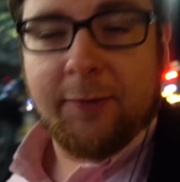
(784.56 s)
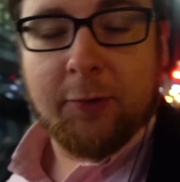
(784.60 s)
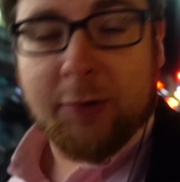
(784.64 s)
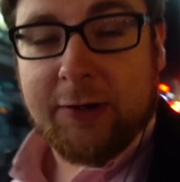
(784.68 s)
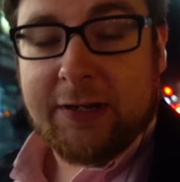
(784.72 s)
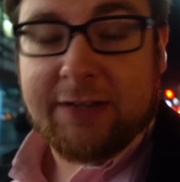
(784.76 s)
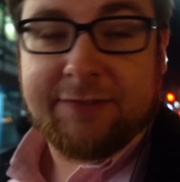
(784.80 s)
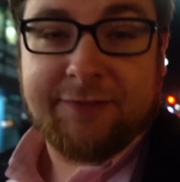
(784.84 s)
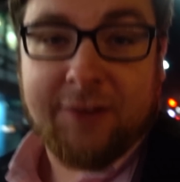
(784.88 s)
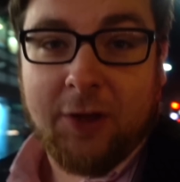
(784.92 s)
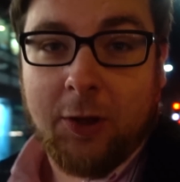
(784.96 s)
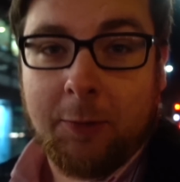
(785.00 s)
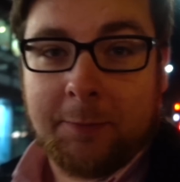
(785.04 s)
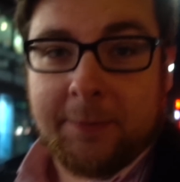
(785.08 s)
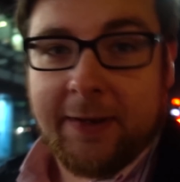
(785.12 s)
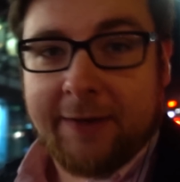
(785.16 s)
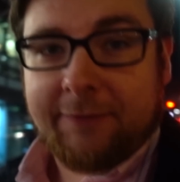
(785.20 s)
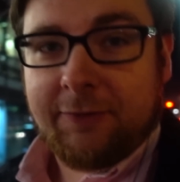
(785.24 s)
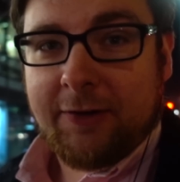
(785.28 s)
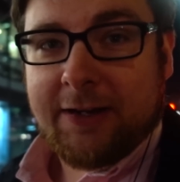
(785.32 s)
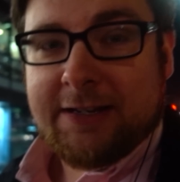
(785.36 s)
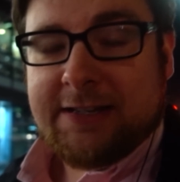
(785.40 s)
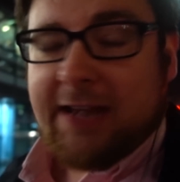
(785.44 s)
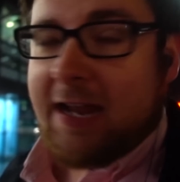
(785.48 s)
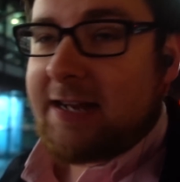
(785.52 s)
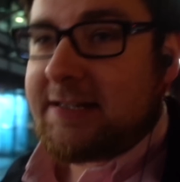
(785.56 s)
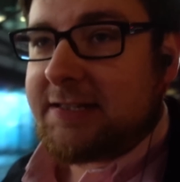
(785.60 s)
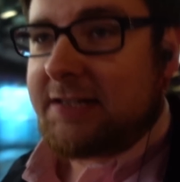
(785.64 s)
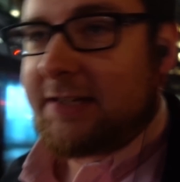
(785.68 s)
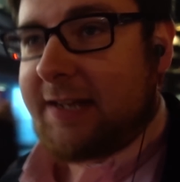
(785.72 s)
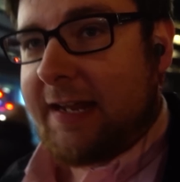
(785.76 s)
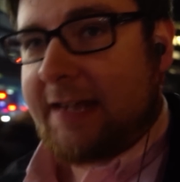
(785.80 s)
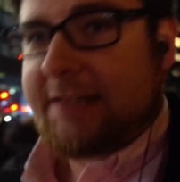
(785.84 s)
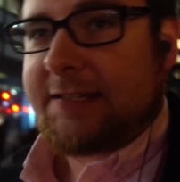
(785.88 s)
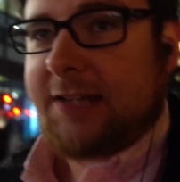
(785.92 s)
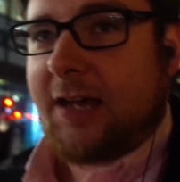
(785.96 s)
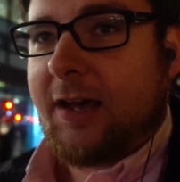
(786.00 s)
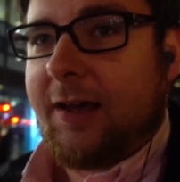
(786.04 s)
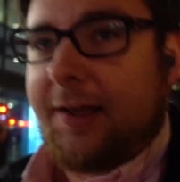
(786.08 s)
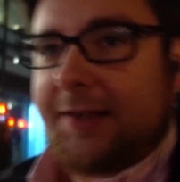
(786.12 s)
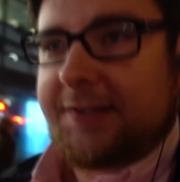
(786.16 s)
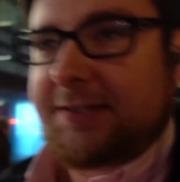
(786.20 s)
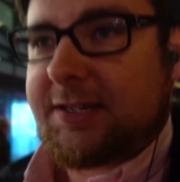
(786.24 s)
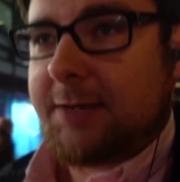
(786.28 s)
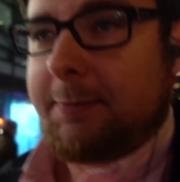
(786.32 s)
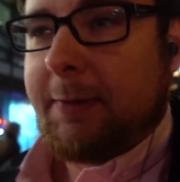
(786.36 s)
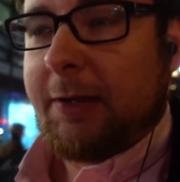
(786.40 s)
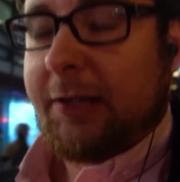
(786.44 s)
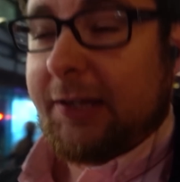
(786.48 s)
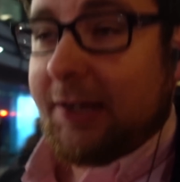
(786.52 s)
already filmed every day-to-day
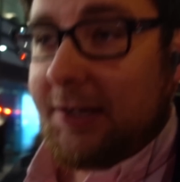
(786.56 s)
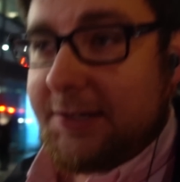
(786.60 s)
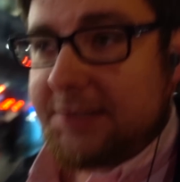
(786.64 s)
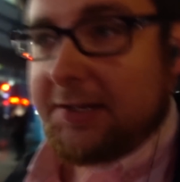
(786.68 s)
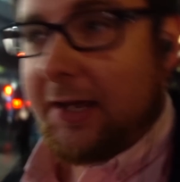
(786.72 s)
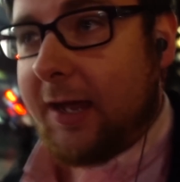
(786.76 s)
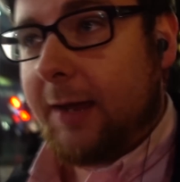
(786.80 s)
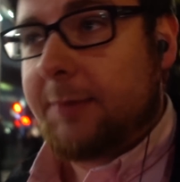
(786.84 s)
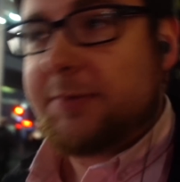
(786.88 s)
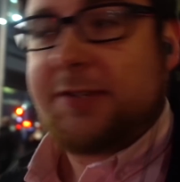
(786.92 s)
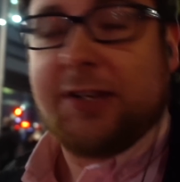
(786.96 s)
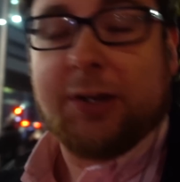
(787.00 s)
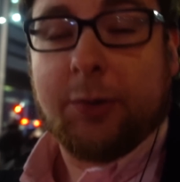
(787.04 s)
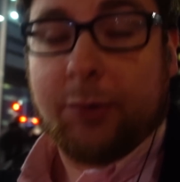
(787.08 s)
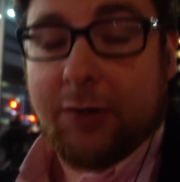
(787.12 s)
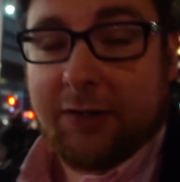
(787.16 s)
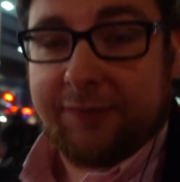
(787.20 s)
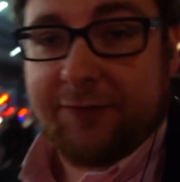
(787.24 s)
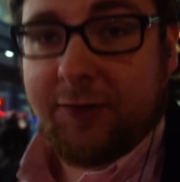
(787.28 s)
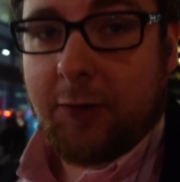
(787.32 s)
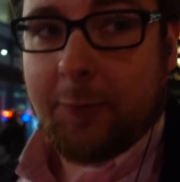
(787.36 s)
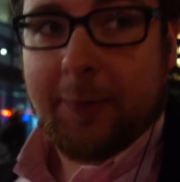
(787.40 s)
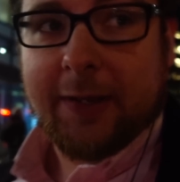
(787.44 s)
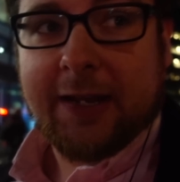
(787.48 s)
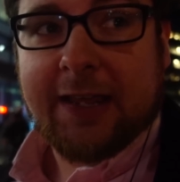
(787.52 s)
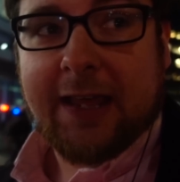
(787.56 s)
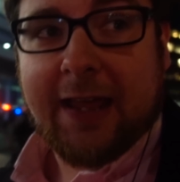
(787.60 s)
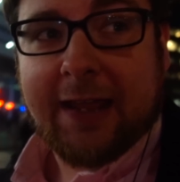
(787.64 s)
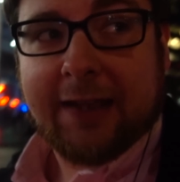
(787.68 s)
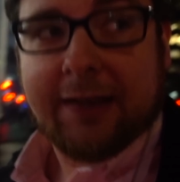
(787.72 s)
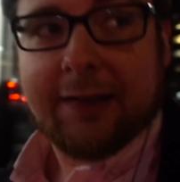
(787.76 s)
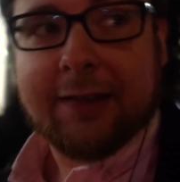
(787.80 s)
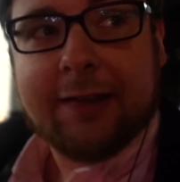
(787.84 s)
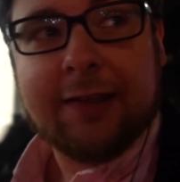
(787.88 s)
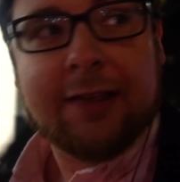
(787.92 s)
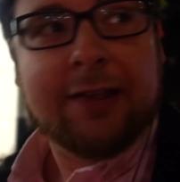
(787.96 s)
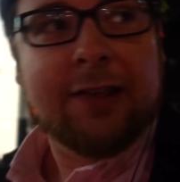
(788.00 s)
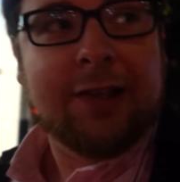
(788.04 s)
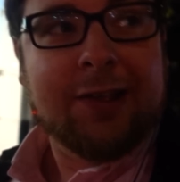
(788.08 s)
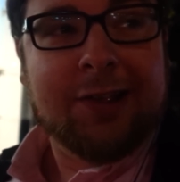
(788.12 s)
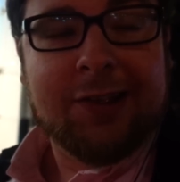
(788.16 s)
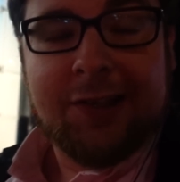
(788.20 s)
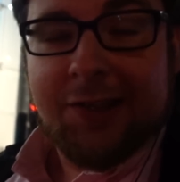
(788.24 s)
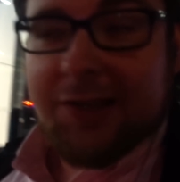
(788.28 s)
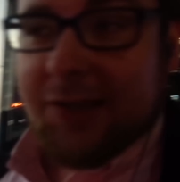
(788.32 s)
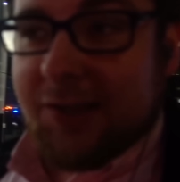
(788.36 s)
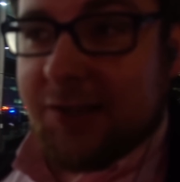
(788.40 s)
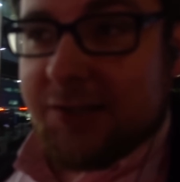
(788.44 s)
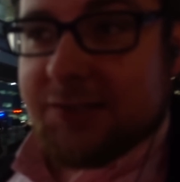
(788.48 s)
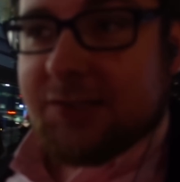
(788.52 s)
task a million times. I don't want to film it again.
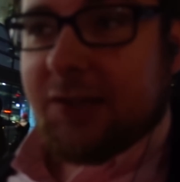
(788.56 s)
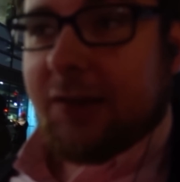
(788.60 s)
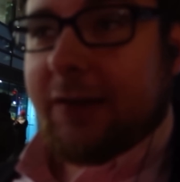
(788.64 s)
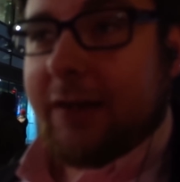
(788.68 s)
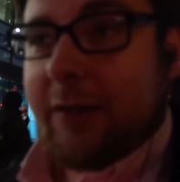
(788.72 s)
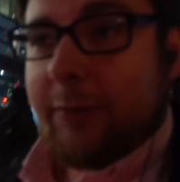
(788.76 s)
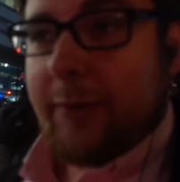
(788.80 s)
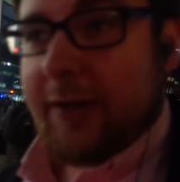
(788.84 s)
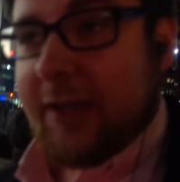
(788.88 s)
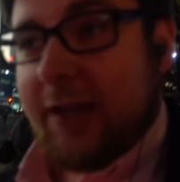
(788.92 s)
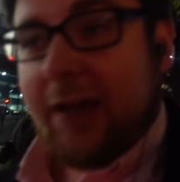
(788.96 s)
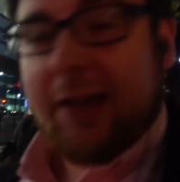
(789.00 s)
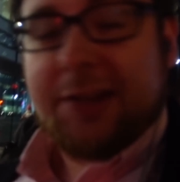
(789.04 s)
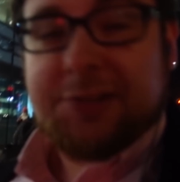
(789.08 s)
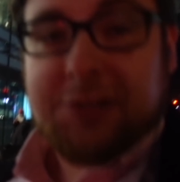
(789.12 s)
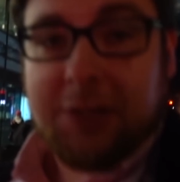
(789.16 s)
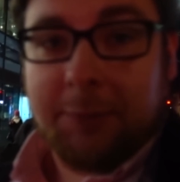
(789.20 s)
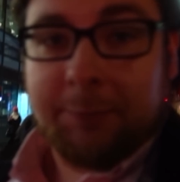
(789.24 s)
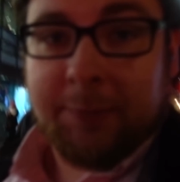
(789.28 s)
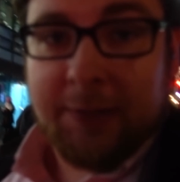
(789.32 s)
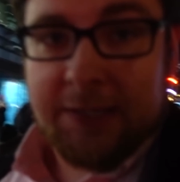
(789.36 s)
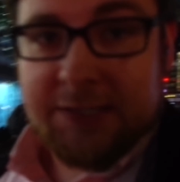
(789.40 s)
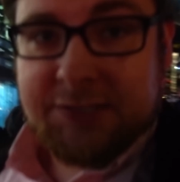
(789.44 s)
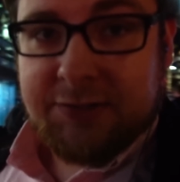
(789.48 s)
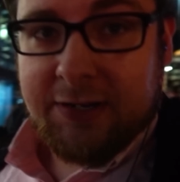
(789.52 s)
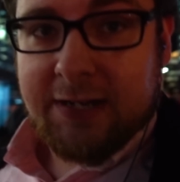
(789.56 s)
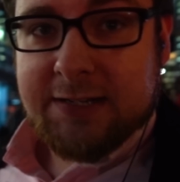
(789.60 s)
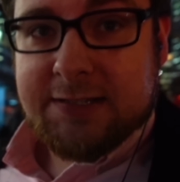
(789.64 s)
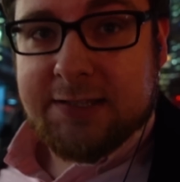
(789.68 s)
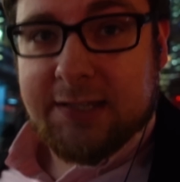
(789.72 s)
So here we are jumping straight